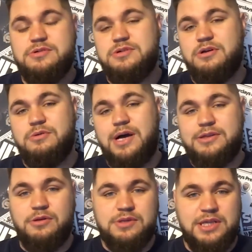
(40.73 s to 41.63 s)
So I
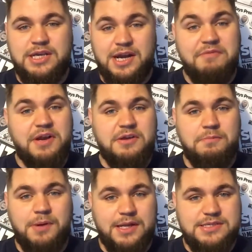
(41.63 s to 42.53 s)
don't think you can have any
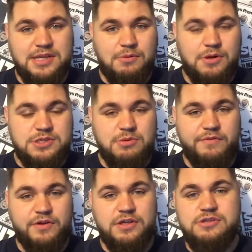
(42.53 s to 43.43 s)
complaints there
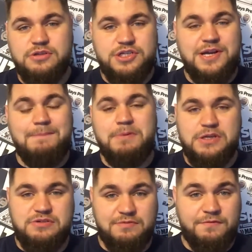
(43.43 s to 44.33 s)
whatsoever. You took the
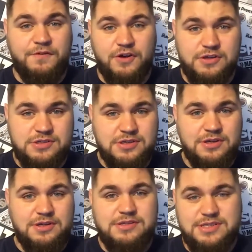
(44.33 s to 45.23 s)
champions from first
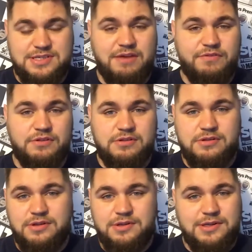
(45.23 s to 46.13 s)
to
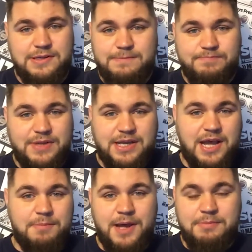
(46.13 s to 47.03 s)
seventh. That
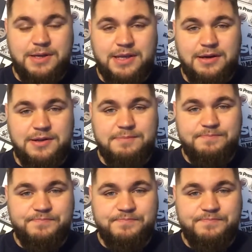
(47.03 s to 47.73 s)
can't be happening, can it?